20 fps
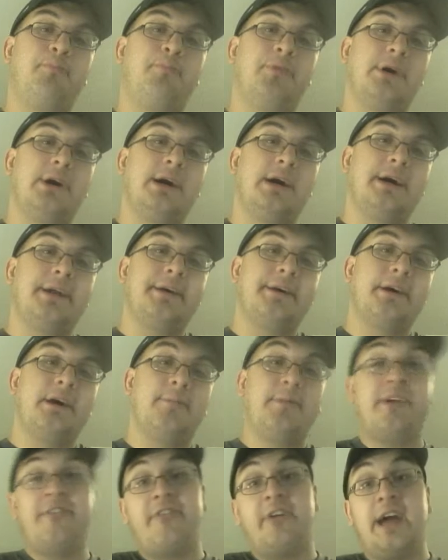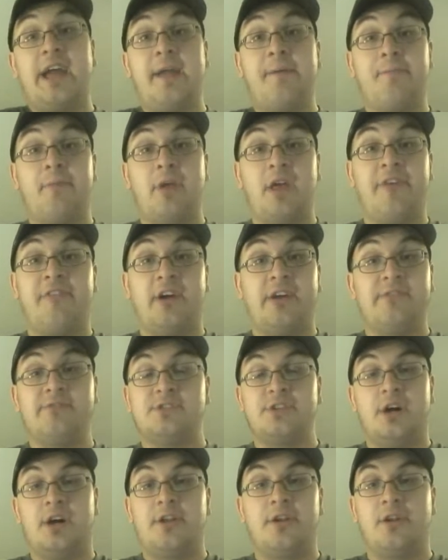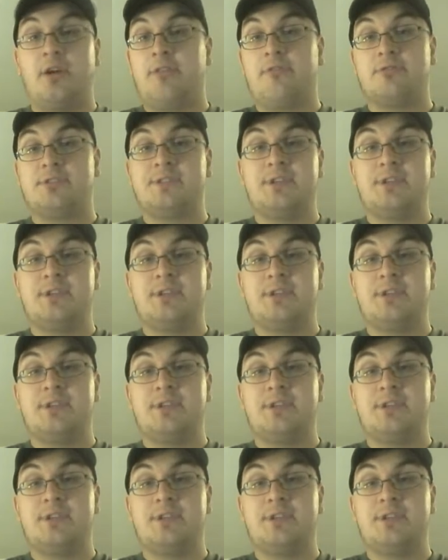But if I've done another